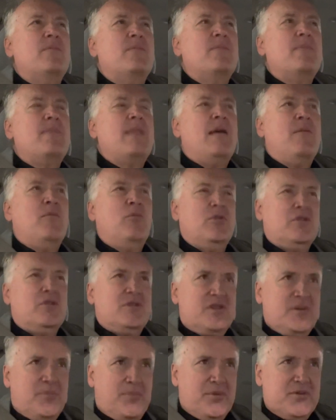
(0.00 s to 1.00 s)
and wanted
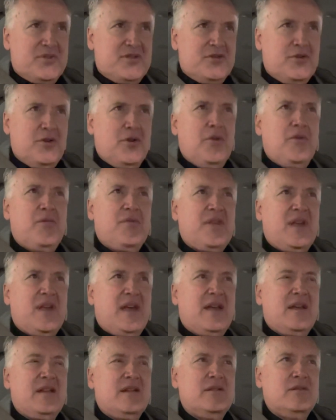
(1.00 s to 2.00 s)
to preserve
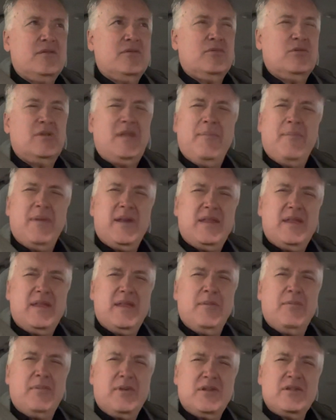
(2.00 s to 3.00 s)
that, would that make
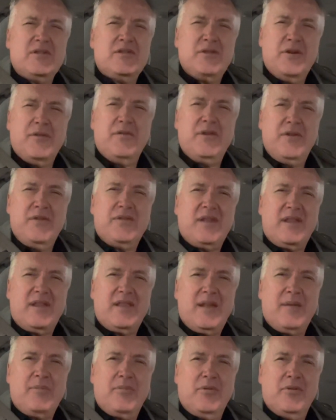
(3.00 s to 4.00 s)
them conservatives at
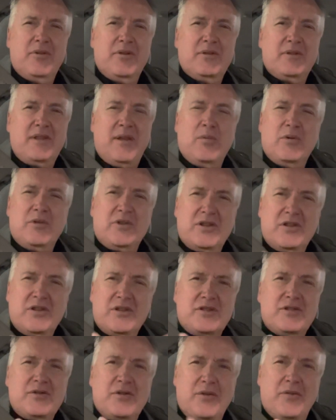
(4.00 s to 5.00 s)
that point? They want to
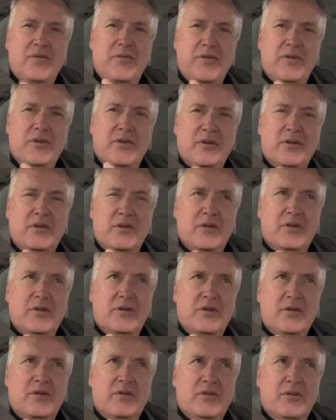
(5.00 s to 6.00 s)
conserve
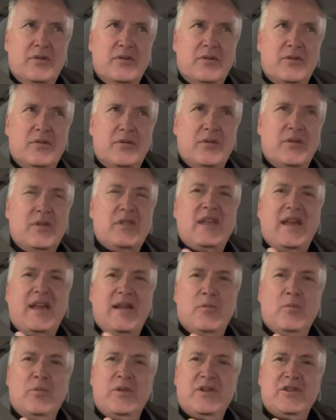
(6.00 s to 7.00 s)

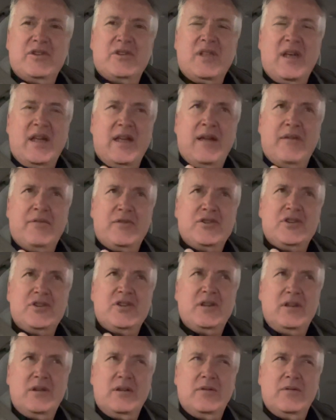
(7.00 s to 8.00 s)
that which they have
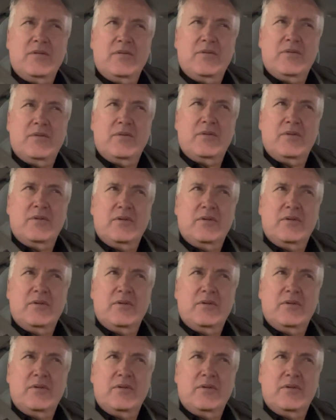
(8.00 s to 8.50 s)
achieved.